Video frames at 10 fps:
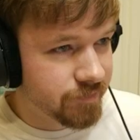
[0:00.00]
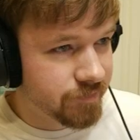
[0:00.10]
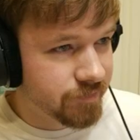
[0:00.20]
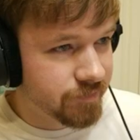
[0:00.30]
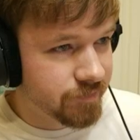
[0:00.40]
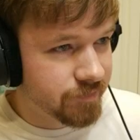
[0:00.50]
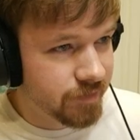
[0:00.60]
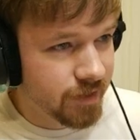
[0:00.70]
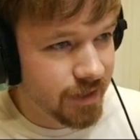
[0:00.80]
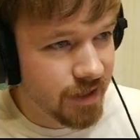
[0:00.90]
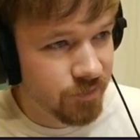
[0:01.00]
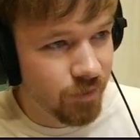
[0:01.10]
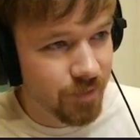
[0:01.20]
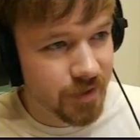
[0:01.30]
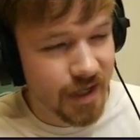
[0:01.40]
I'm going to go over again
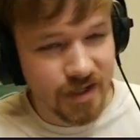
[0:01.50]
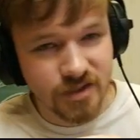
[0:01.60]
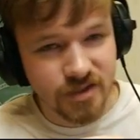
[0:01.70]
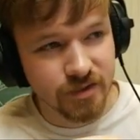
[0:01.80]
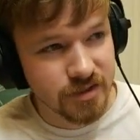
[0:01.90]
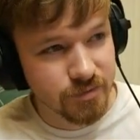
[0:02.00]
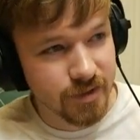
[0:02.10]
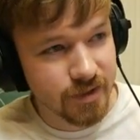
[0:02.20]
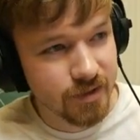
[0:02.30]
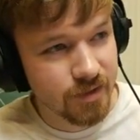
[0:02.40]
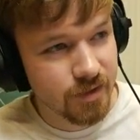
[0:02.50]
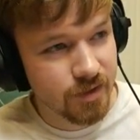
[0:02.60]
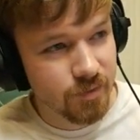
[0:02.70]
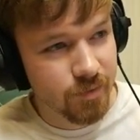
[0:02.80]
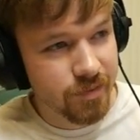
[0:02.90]
what we're actually doing
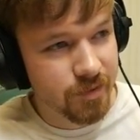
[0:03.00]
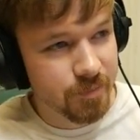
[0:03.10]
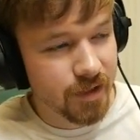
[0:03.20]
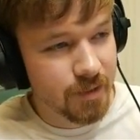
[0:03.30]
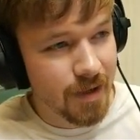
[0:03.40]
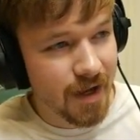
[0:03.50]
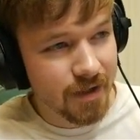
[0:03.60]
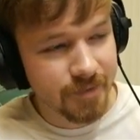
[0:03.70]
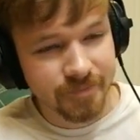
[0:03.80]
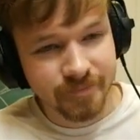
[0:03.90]
with the playback.